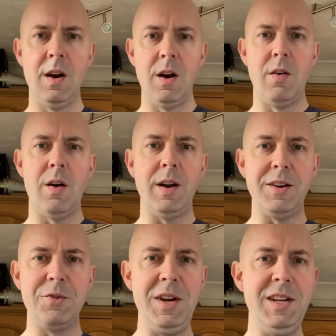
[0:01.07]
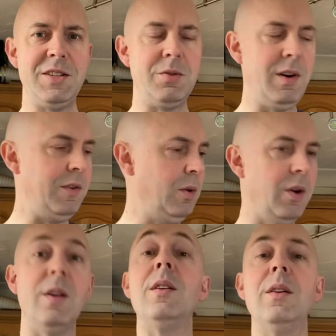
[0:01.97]
Right, greetings to
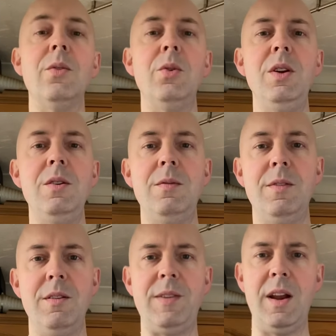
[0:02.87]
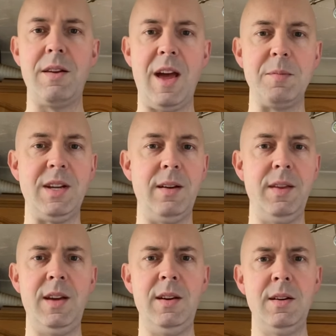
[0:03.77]
everyone and all you fellow caps out
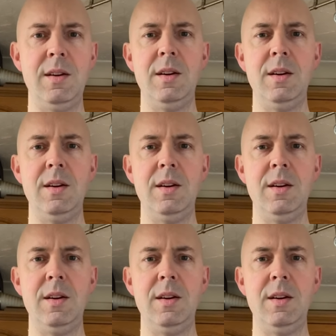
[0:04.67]
there.